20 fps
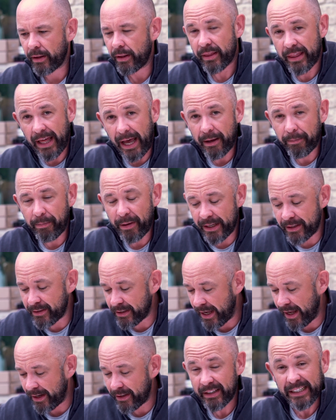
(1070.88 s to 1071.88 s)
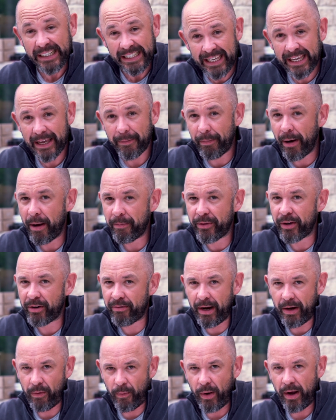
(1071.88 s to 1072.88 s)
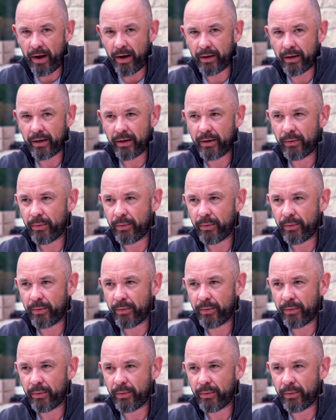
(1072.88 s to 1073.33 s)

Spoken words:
That being said, keep up the great work.